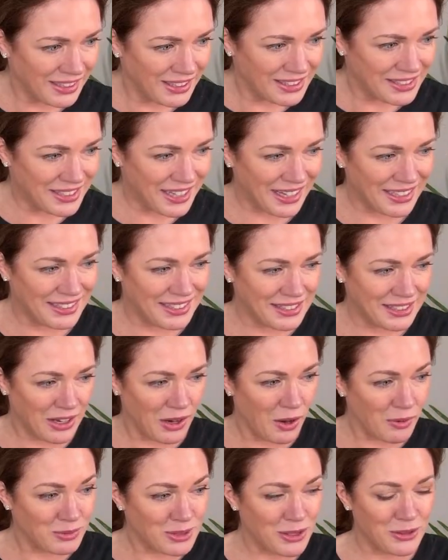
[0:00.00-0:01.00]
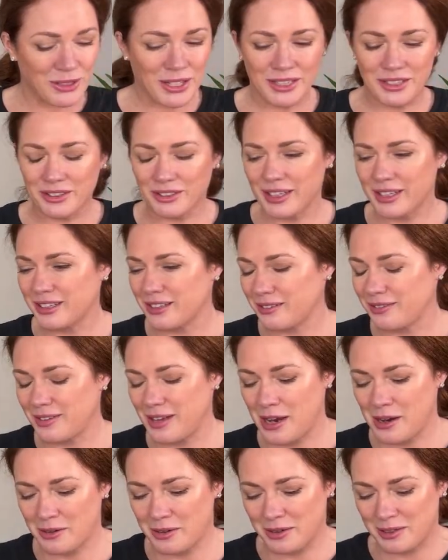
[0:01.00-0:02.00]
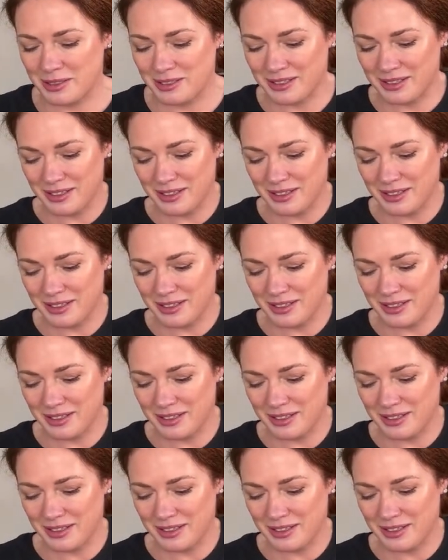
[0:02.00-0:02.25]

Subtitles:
Texas. Oh, I'm so glad you like the flowers.